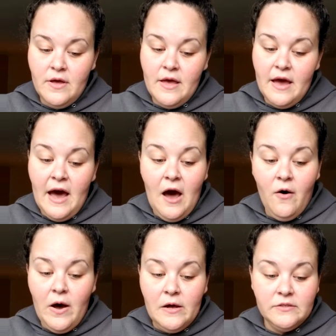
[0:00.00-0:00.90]

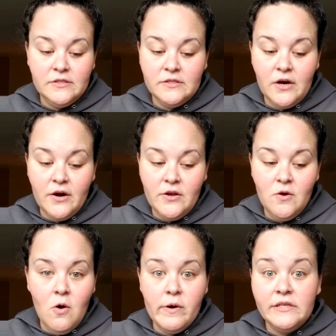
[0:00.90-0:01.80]
how else are you
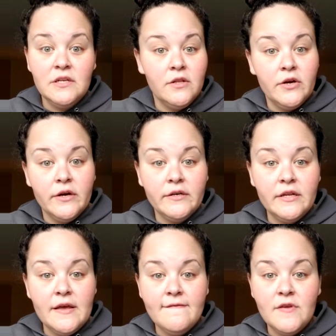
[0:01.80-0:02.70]
going to learn
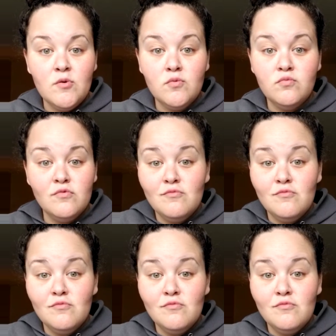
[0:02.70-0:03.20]
if you,